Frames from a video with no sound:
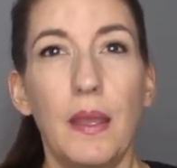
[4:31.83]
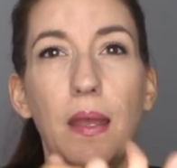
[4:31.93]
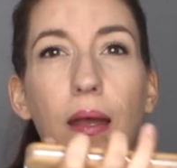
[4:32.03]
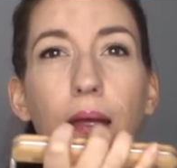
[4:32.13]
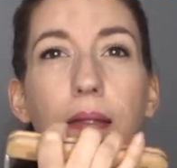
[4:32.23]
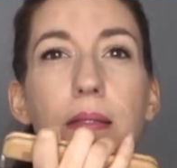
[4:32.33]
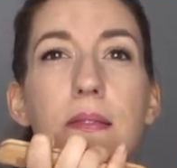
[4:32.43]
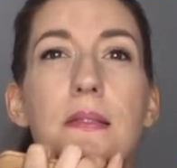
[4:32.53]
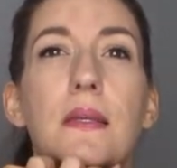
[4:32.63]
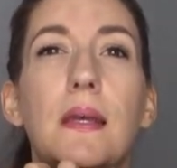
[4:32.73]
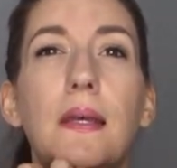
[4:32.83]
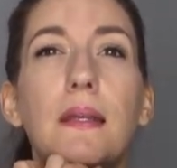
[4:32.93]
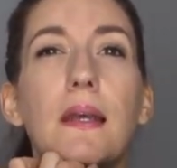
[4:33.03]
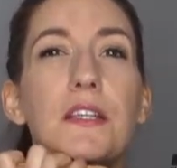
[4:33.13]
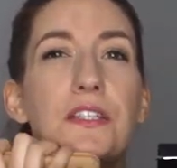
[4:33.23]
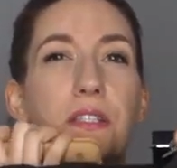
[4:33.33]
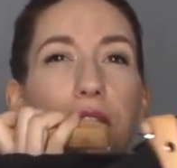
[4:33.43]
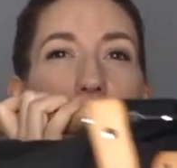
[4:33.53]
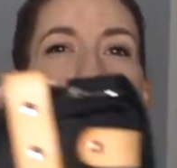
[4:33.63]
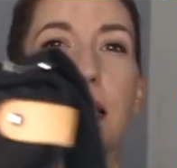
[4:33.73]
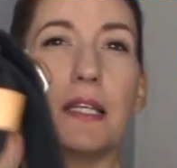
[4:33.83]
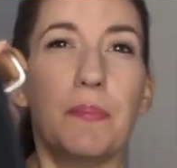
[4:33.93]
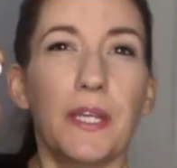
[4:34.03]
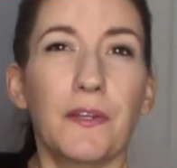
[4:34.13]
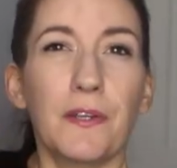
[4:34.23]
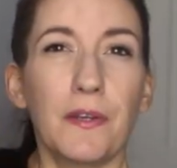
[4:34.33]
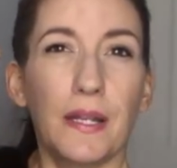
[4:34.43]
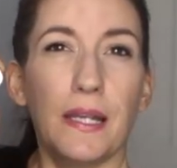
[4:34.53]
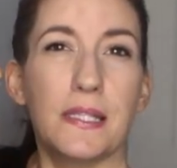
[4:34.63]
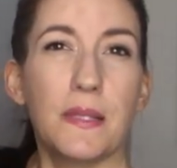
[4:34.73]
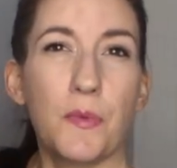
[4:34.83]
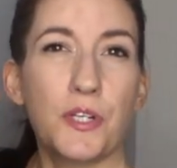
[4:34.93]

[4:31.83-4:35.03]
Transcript: And as you can see, it's slightly bigger. It's a